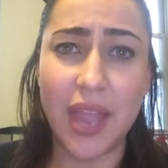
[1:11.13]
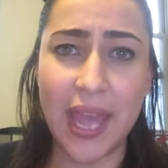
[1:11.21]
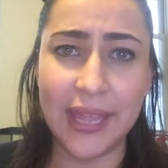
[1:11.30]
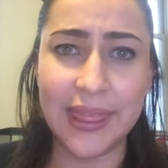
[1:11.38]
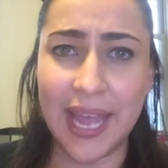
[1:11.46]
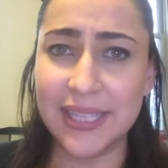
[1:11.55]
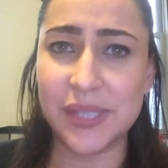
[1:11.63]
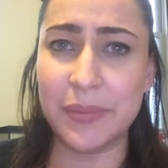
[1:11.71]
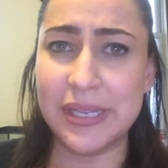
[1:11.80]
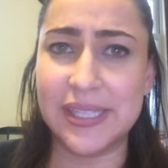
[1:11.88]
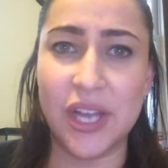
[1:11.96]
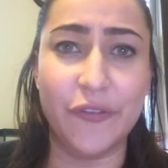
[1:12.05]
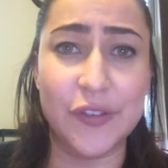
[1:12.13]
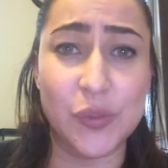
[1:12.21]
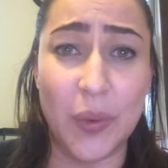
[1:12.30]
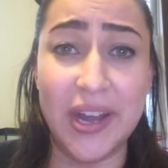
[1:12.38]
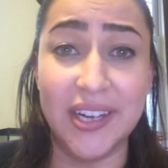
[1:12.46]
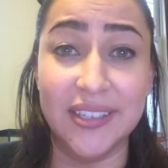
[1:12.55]
And that's myself as
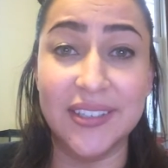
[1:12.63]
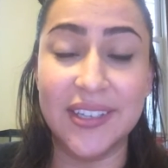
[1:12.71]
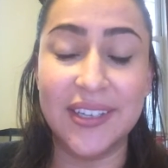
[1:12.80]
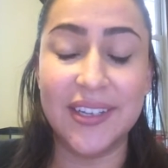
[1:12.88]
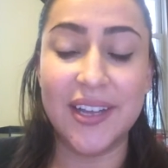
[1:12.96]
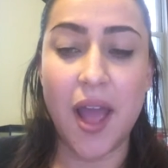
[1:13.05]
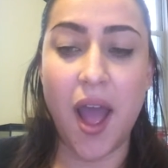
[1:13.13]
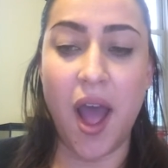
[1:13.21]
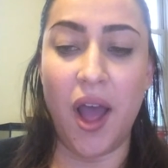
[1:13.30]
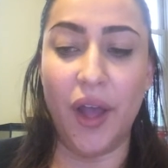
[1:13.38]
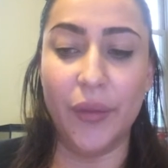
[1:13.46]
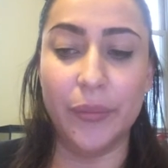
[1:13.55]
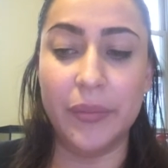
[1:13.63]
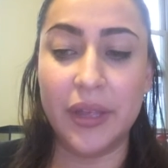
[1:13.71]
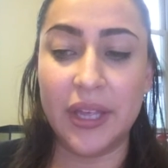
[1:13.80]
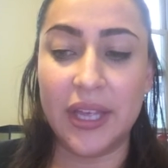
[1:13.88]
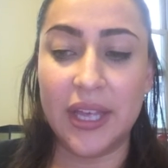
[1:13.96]
well. The